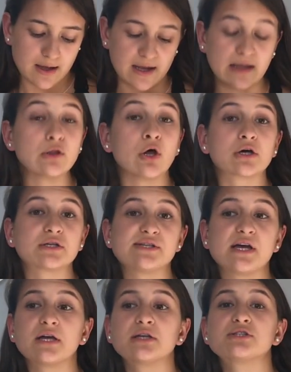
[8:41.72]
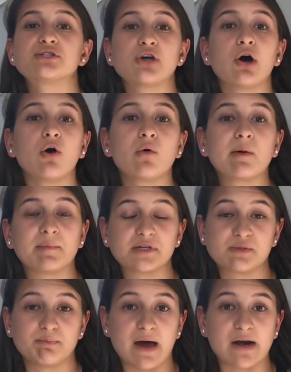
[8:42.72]
it looks so
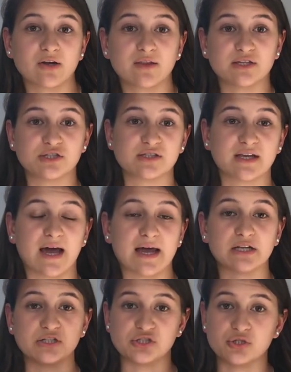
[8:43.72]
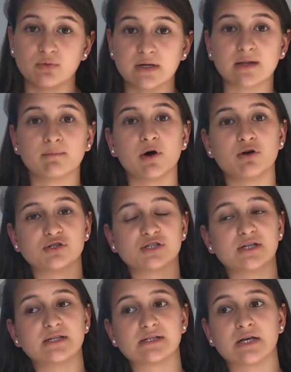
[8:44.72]
much better than just like kind of doing the
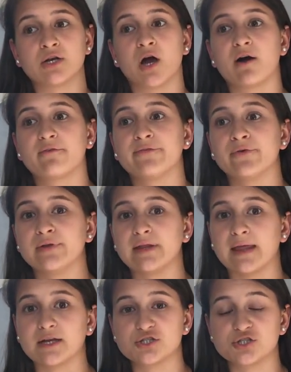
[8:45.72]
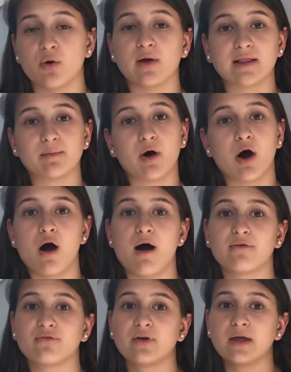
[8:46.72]
motions and not fully like showing them
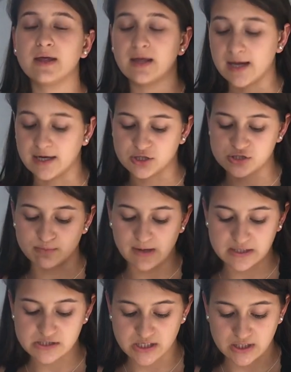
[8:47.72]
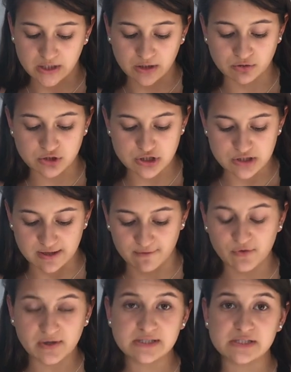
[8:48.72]
off. It just makes a huge
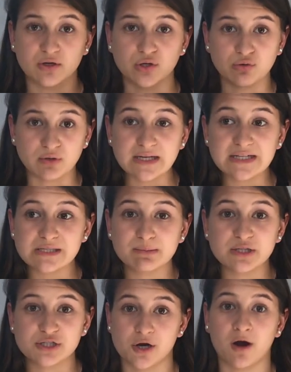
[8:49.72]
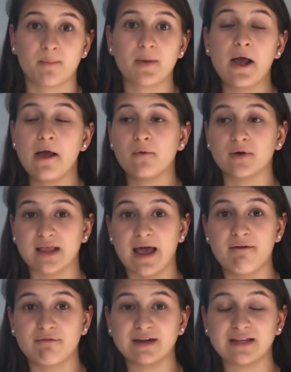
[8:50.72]
difference. So you need to be sharp with
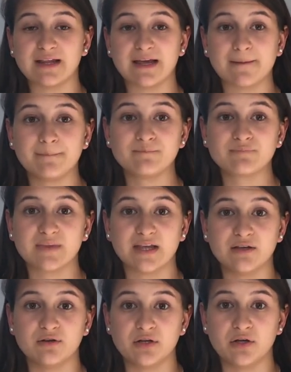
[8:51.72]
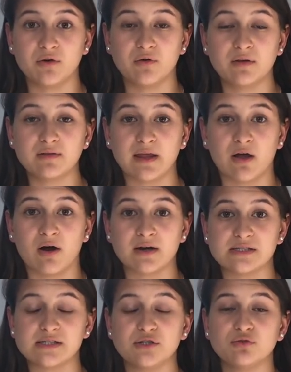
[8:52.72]
everything that you do. Like
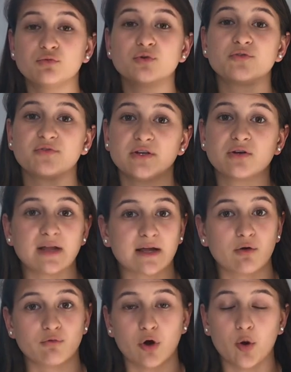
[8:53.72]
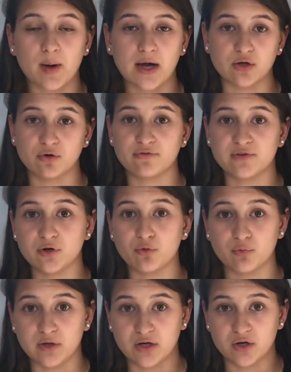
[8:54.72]
honestly, you will feel like a robot. You'll feel
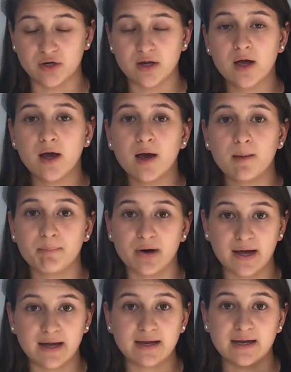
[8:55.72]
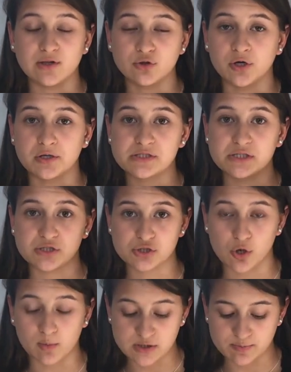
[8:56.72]
weird, but it looks
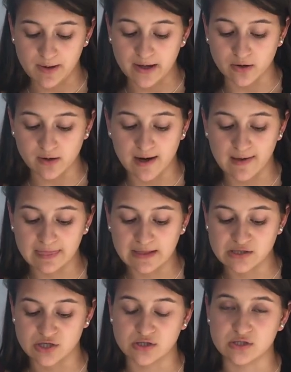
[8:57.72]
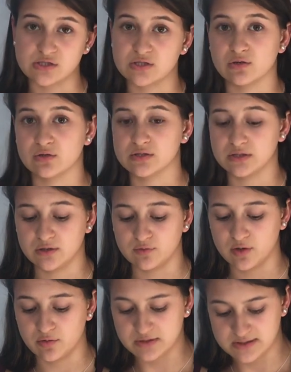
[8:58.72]
so much better and the judges seriously do
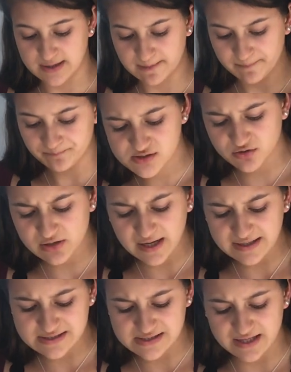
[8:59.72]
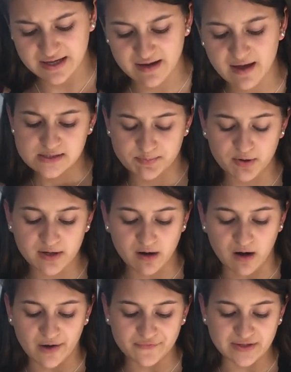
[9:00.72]
notice it. So the next thing, it's pretty
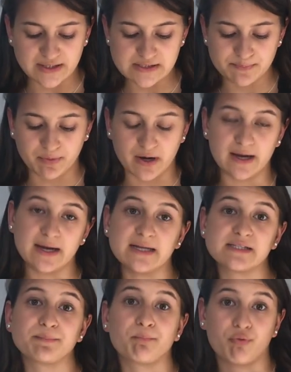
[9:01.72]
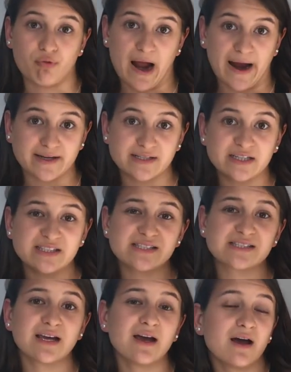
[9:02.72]
obvious, but it's
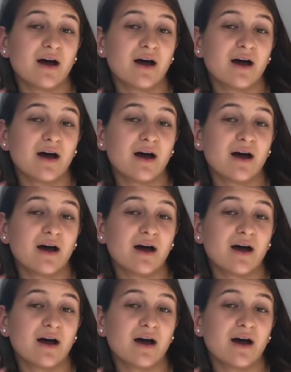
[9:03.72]
practice.